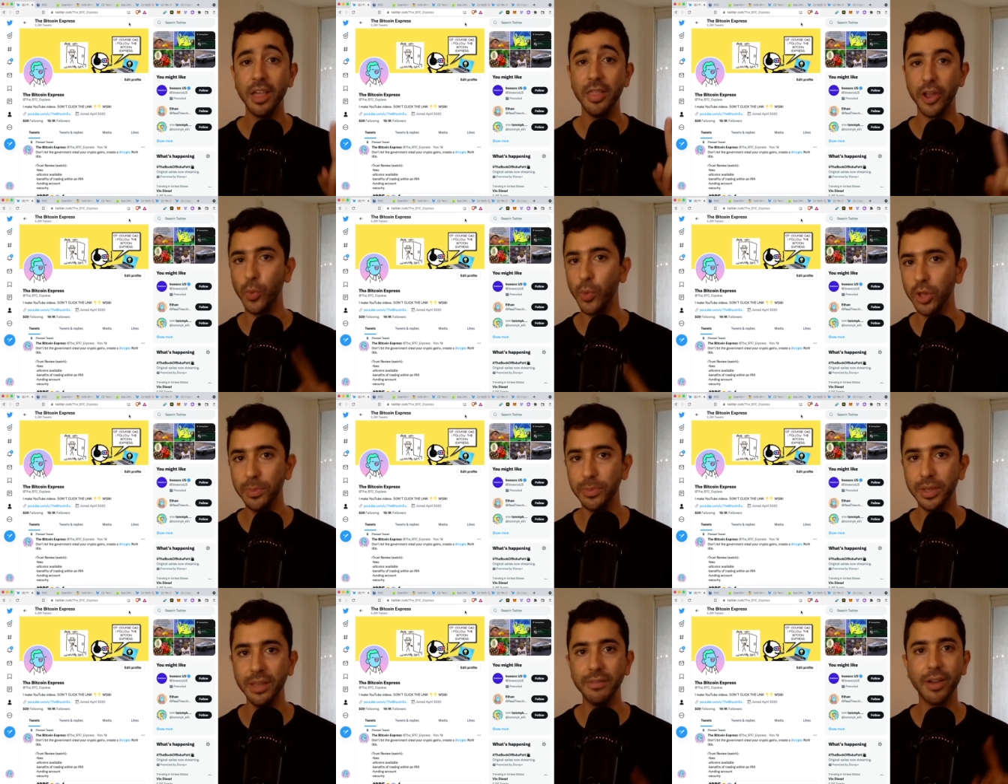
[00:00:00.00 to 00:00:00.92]
There will
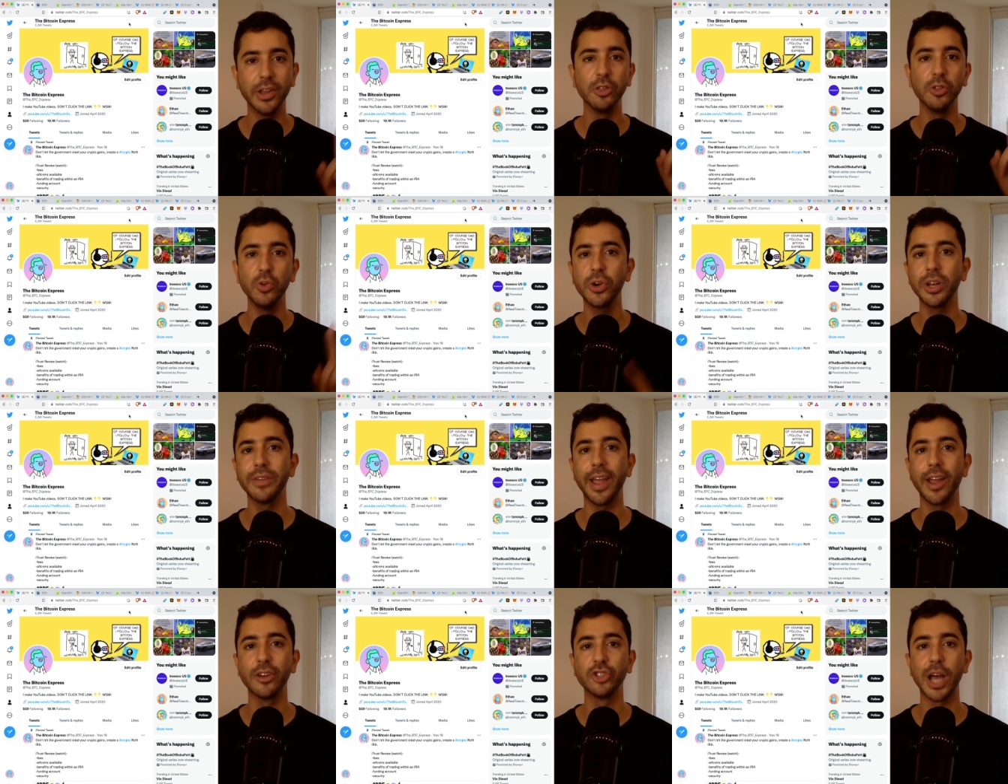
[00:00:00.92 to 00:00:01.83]
be very lucrative
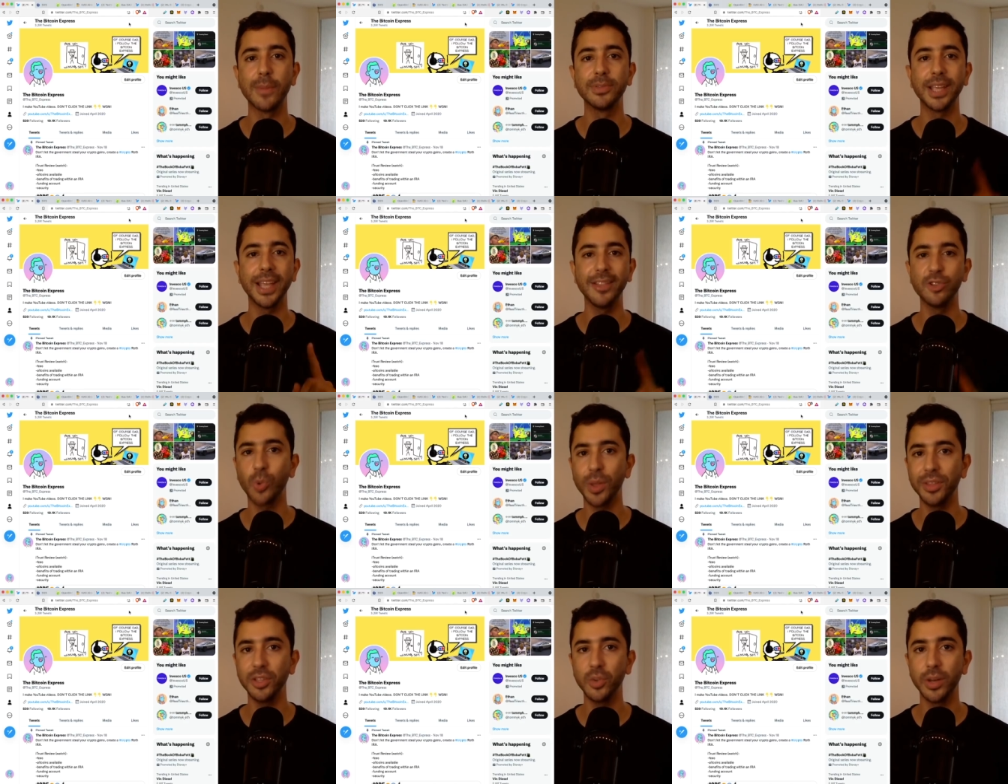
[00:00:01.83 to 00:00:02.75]
airdrops in
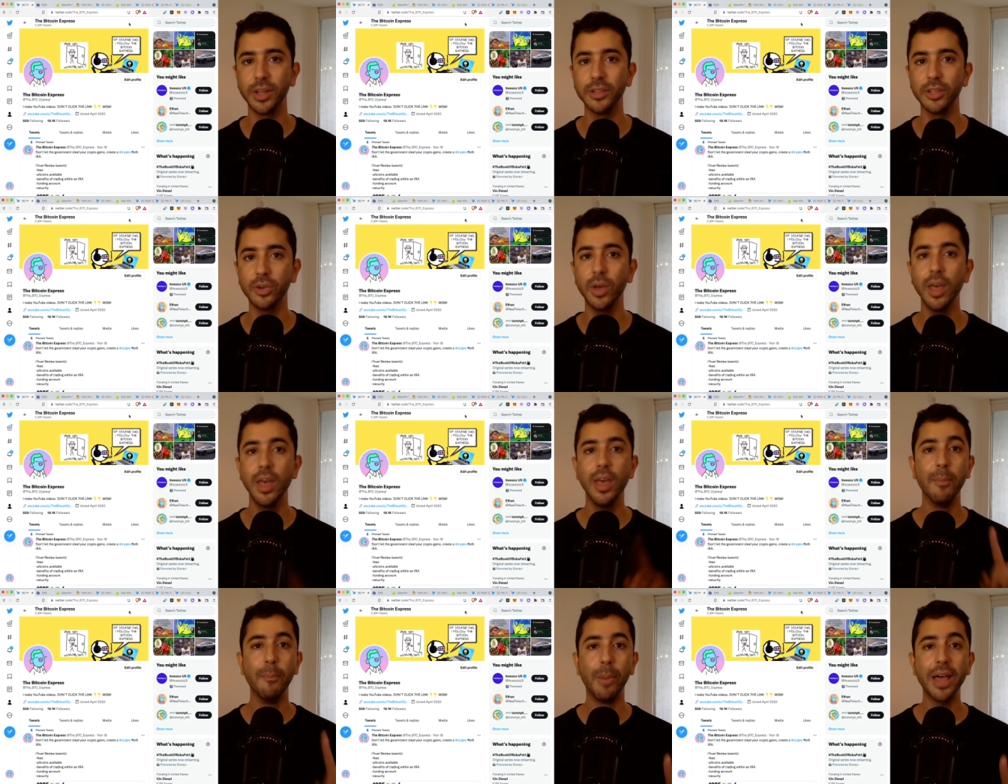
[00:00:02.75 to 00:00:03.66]
2022,
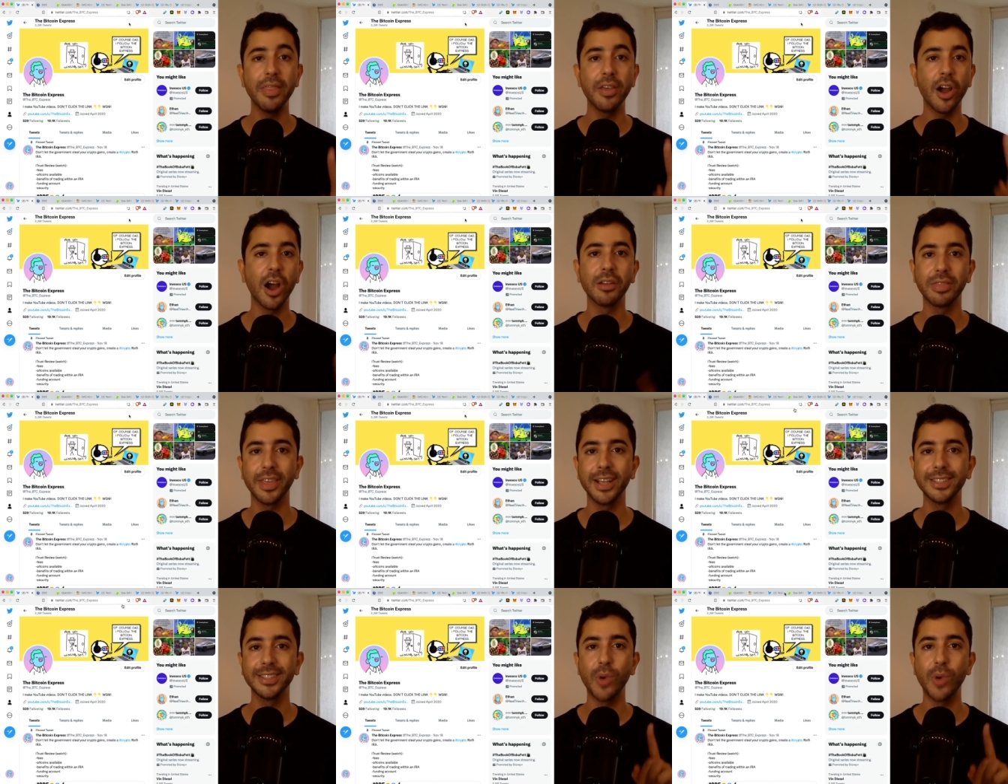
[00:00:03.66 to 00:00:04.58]
but there are
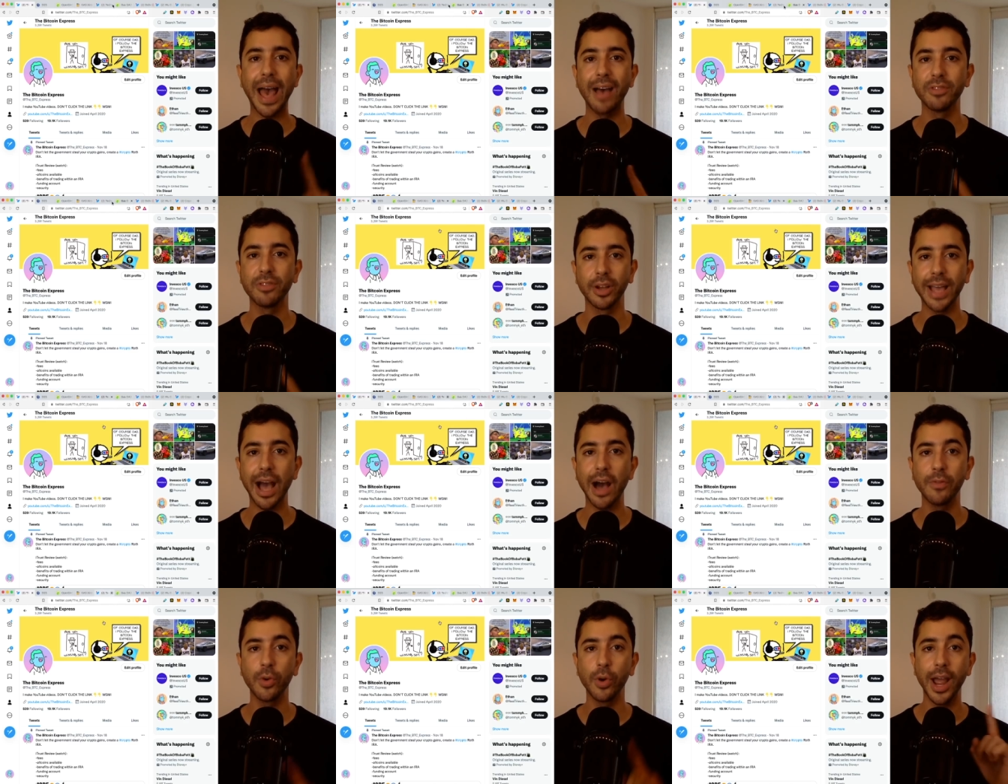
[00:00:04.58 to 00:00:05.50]
things that you have to look
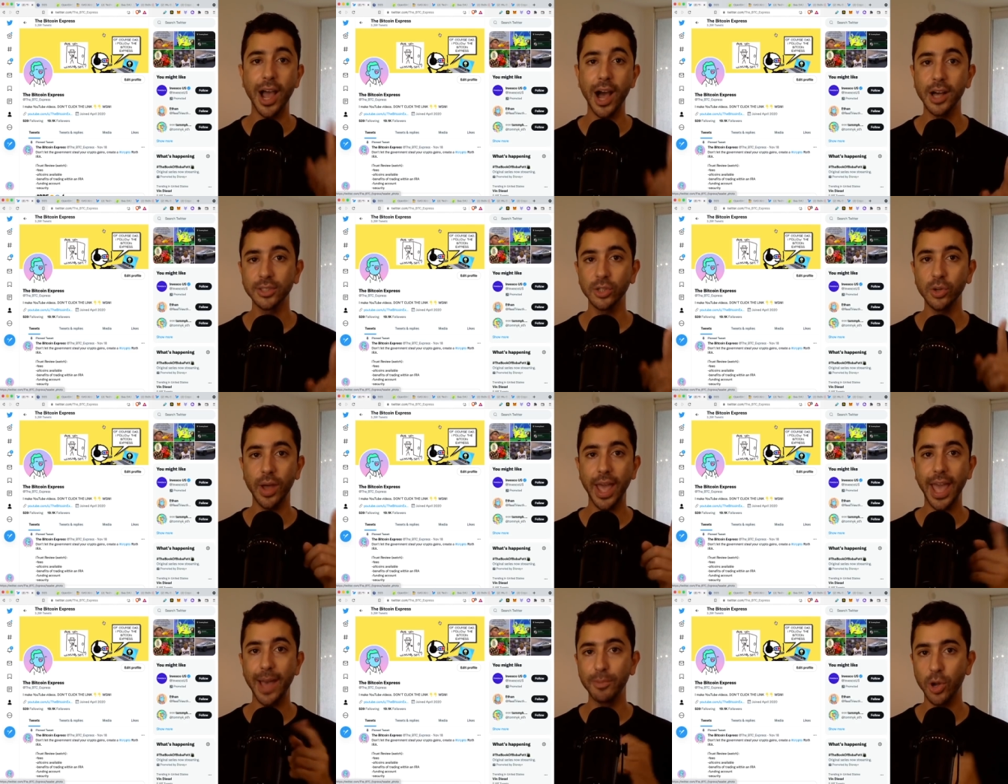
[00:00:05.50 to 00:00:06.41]
out for. I also
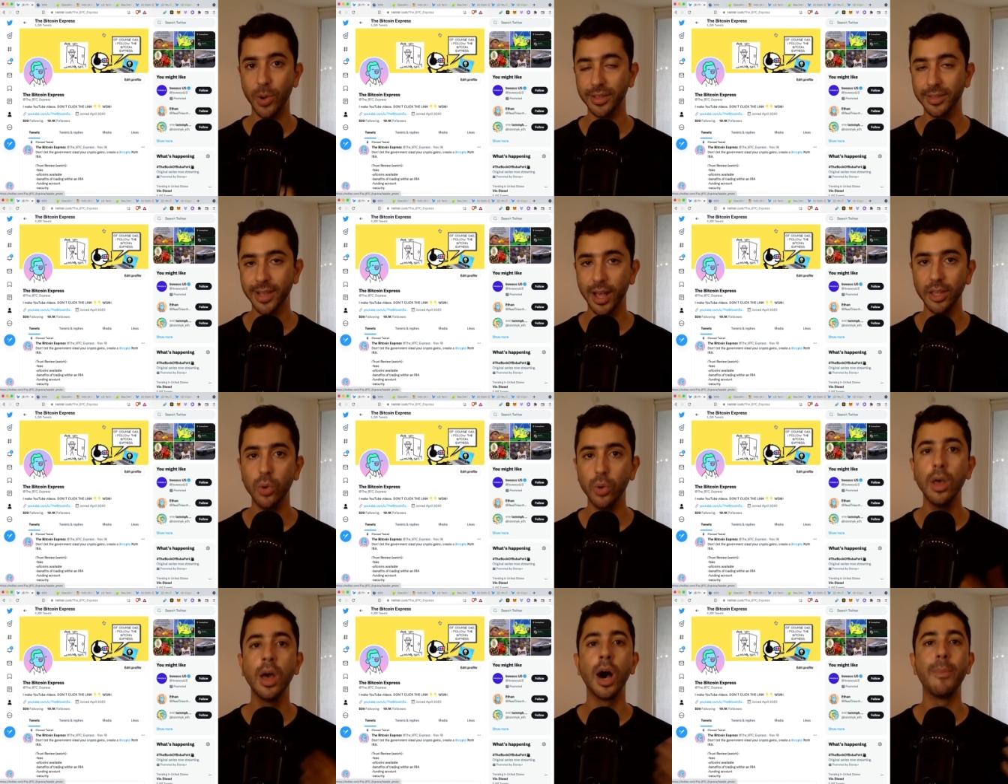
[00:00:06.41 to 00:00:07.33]
am going to tell you
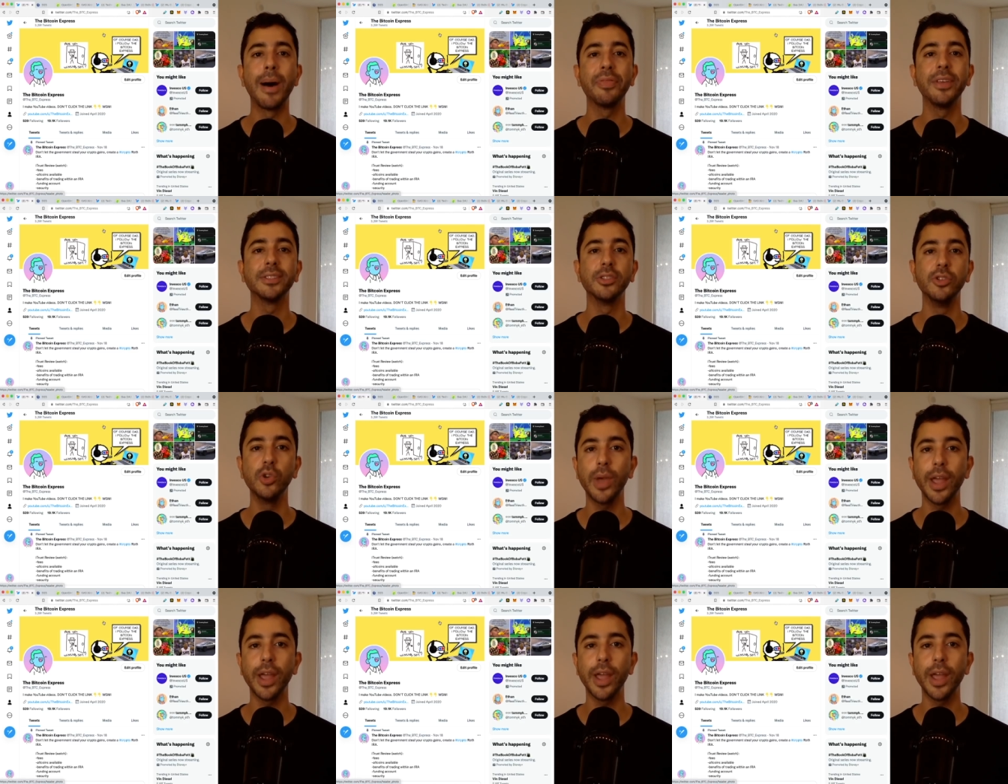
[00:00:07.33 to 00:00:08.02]
about this new